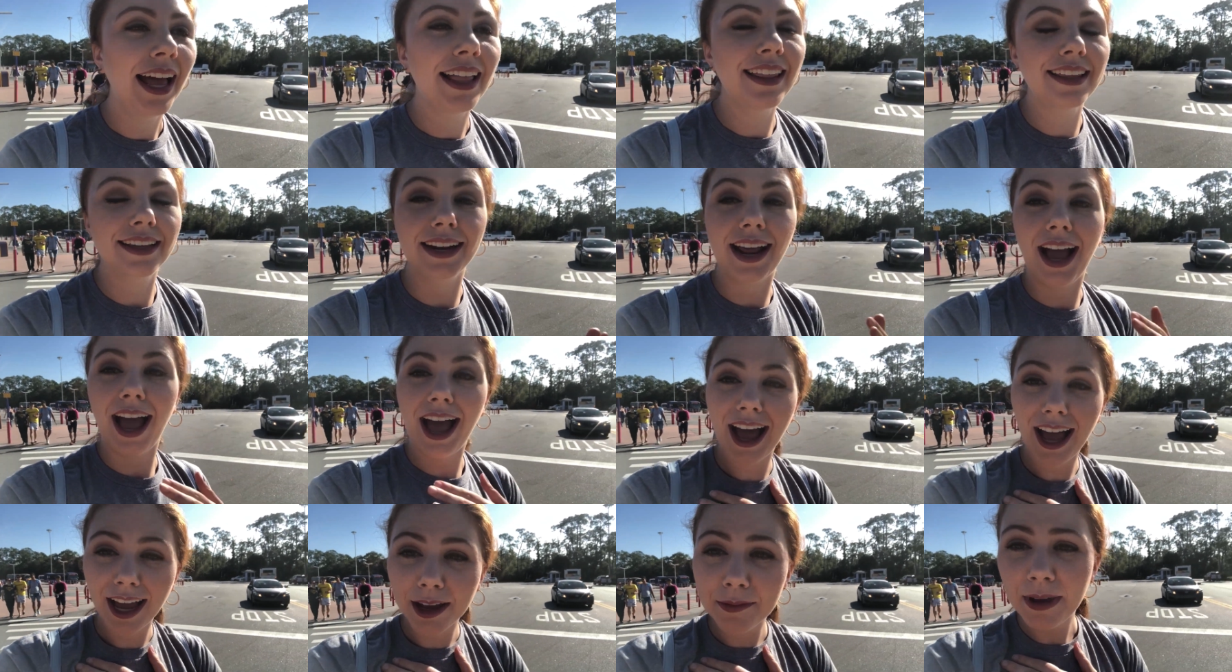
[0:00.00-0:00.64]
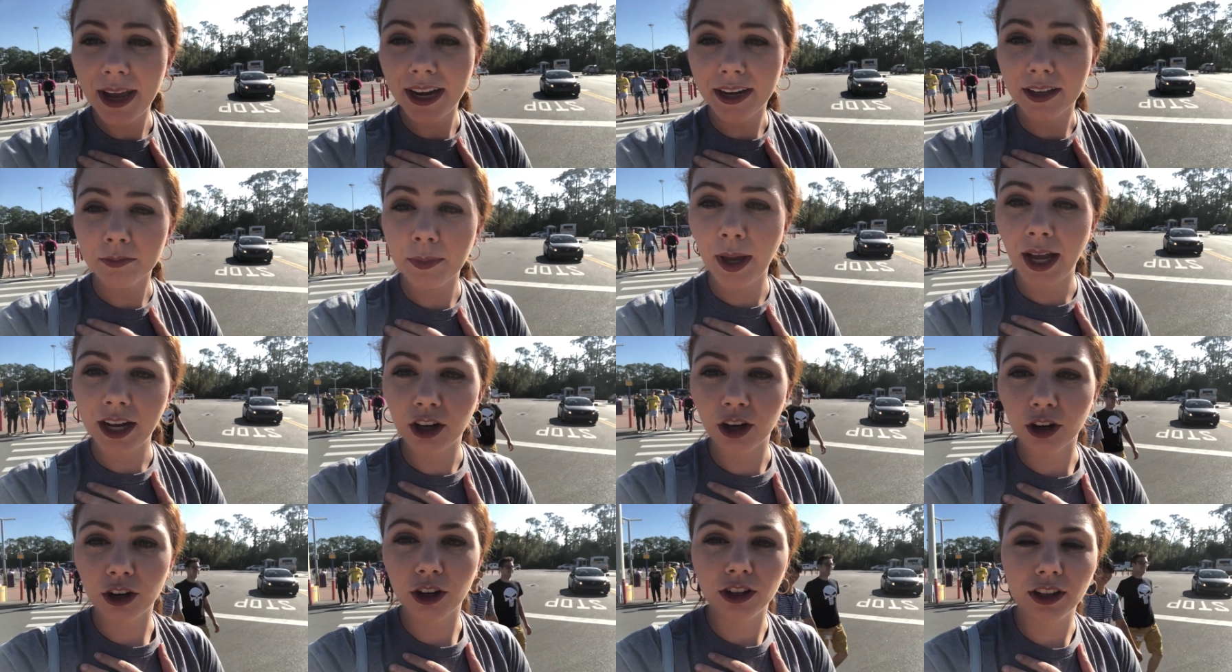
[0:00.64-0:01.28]
and then I'm heading
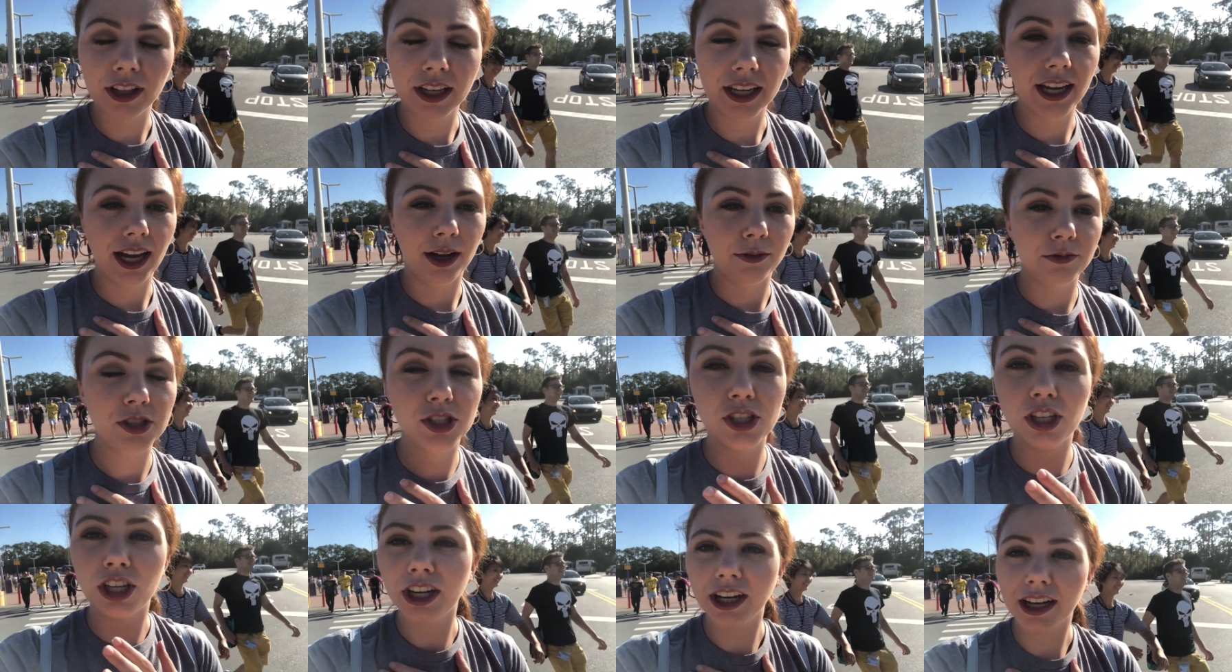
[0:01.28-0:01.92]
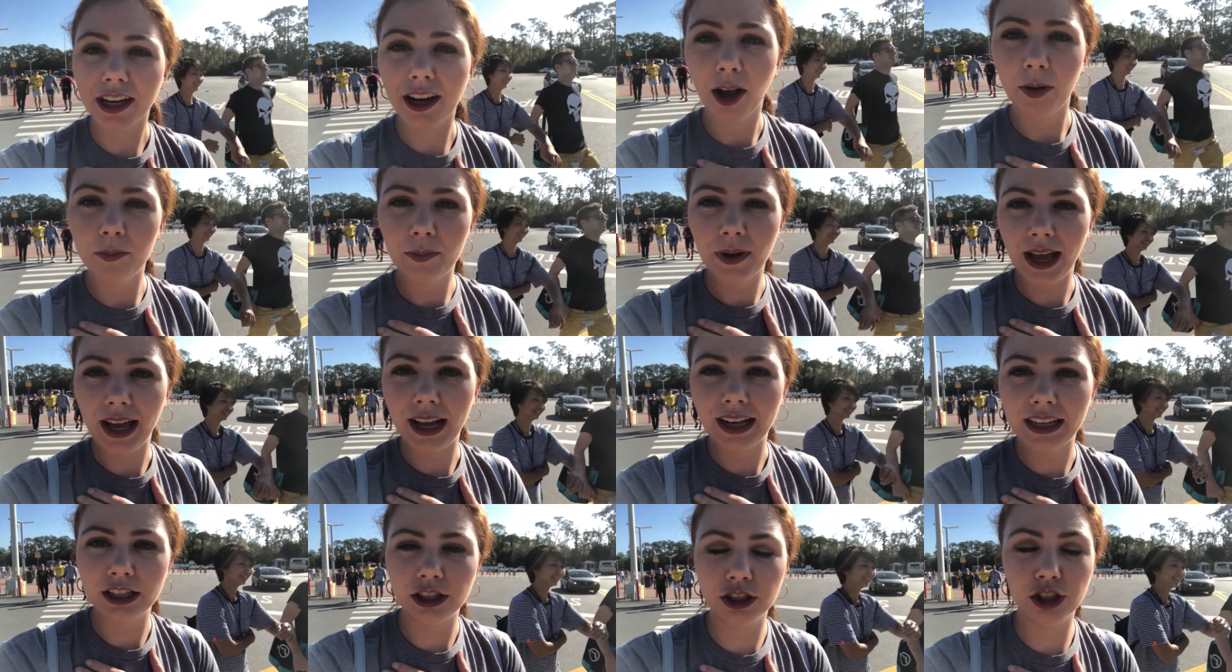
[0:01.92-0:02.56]
back early. I was gonna come
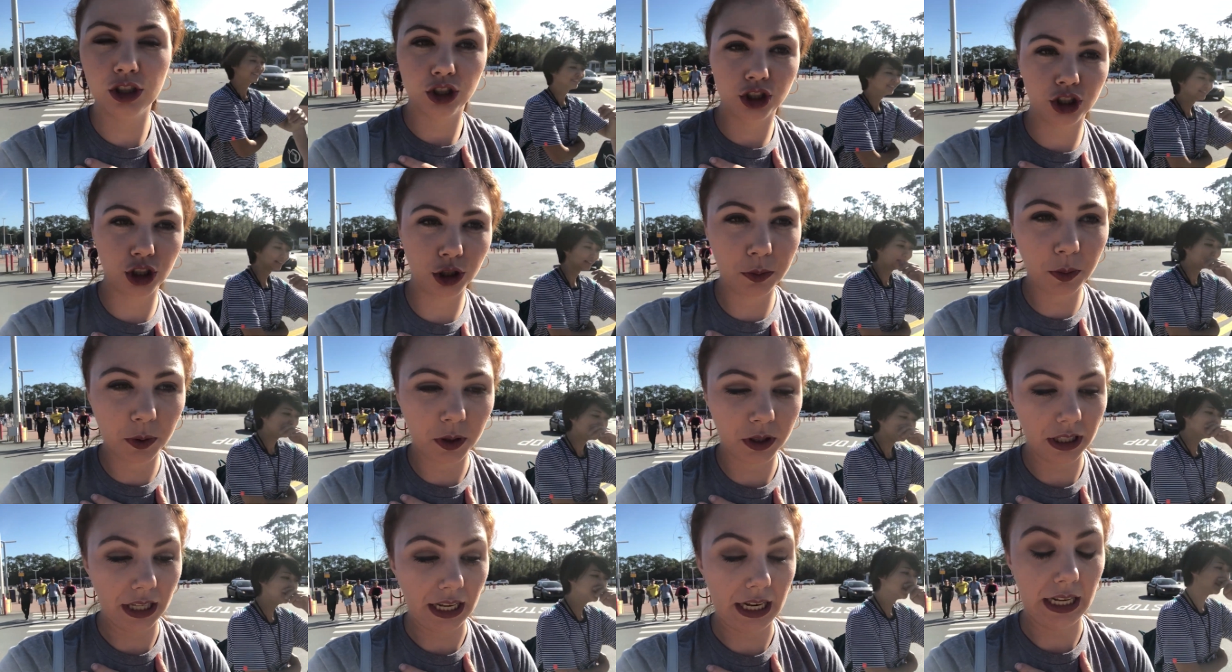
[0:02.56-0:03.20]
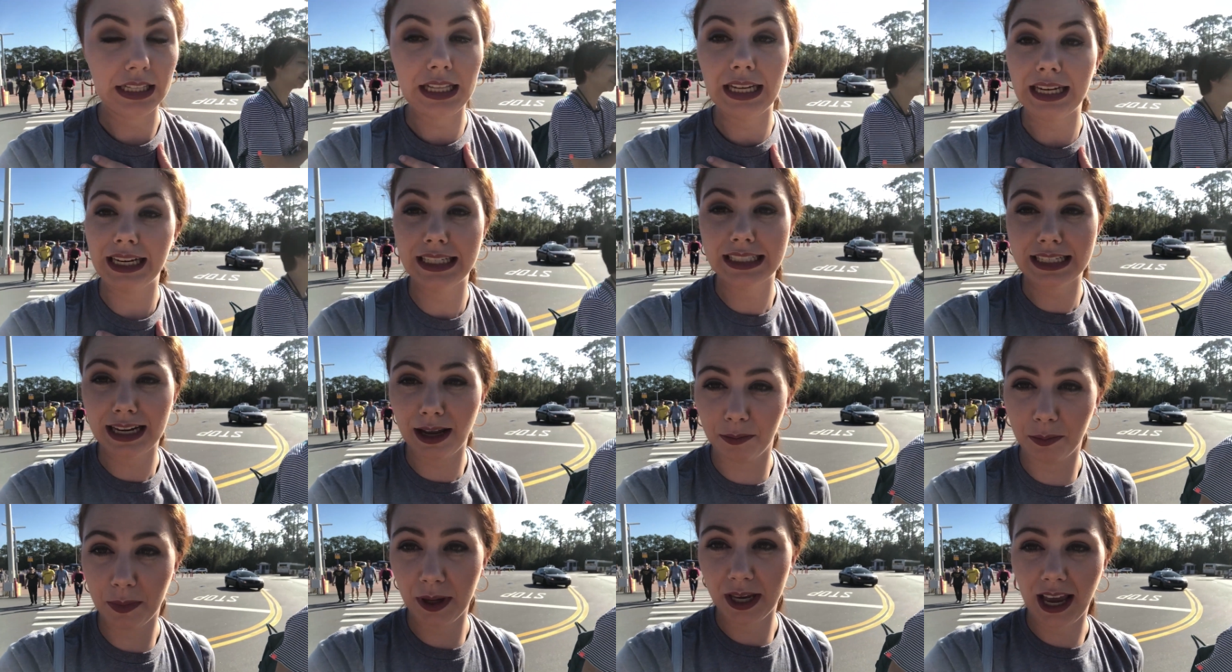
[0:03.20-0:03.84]
back super late, like at
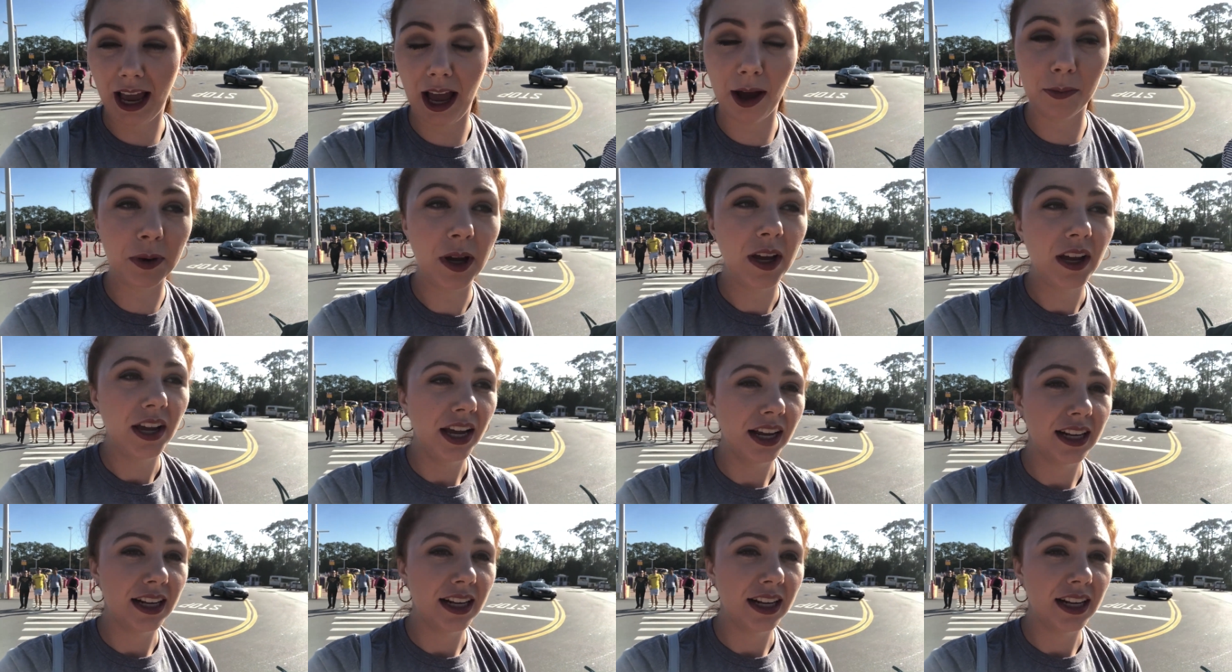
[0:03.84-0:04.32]
10 p.m.,